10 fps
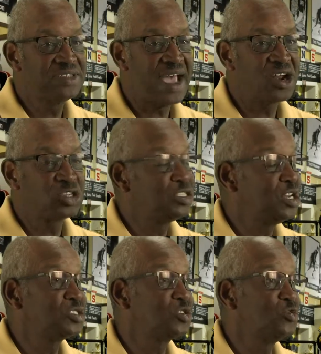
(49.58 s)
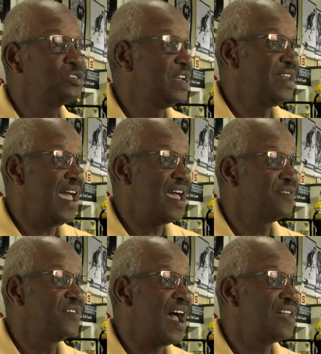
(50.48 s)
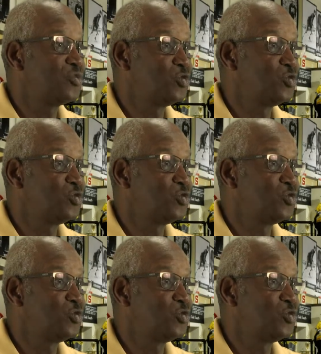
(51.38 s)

Saginaw City Schools didn't have 9